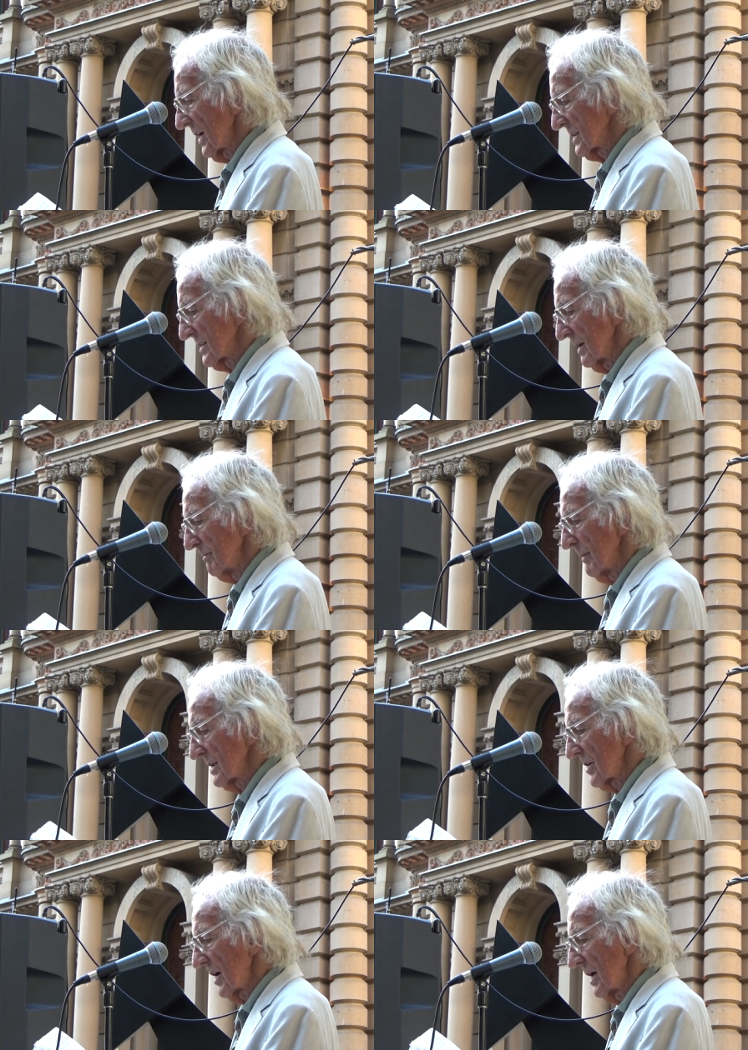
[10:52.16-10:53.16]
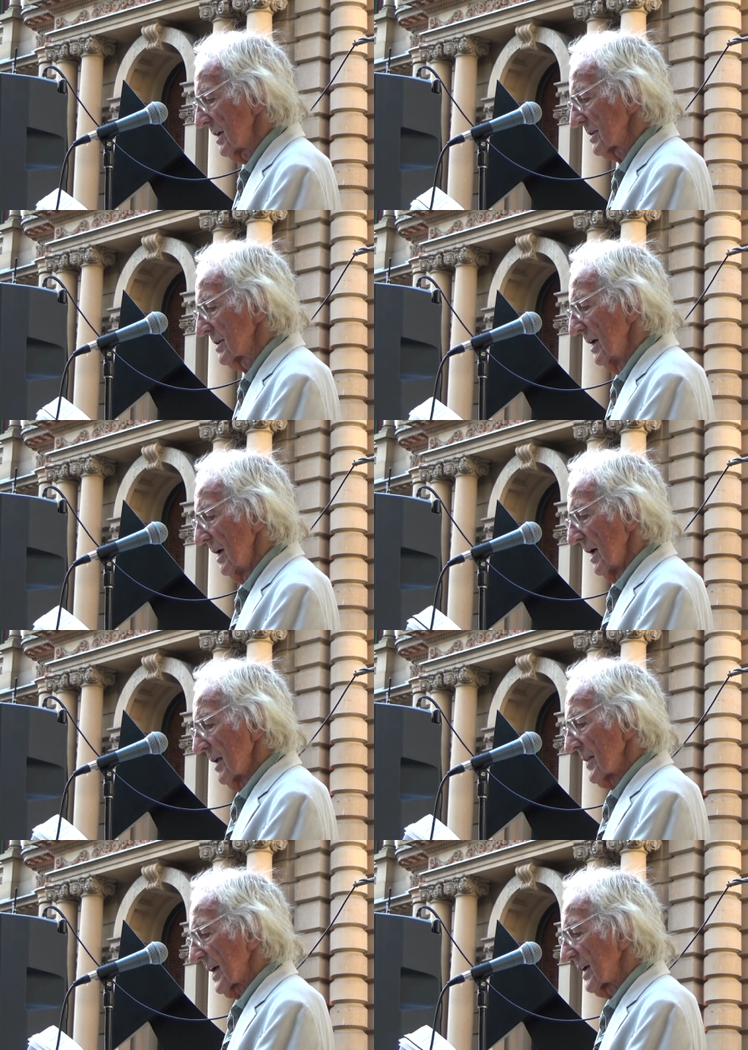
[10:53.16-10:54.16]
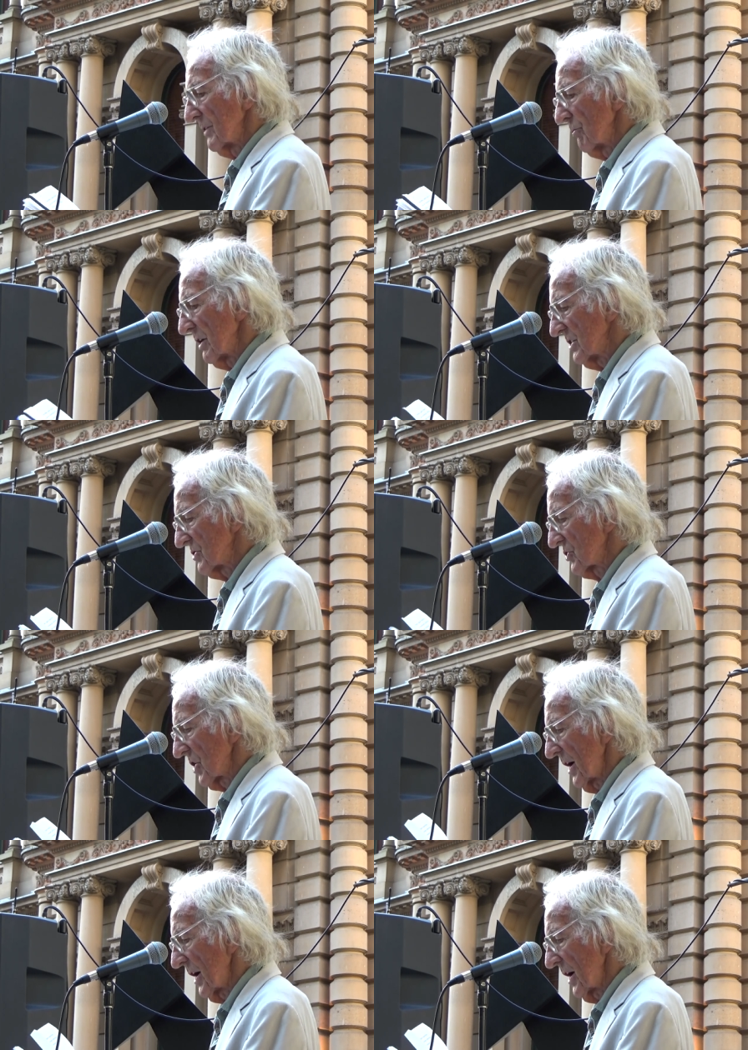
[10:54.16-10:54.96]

jets and missiles that can reach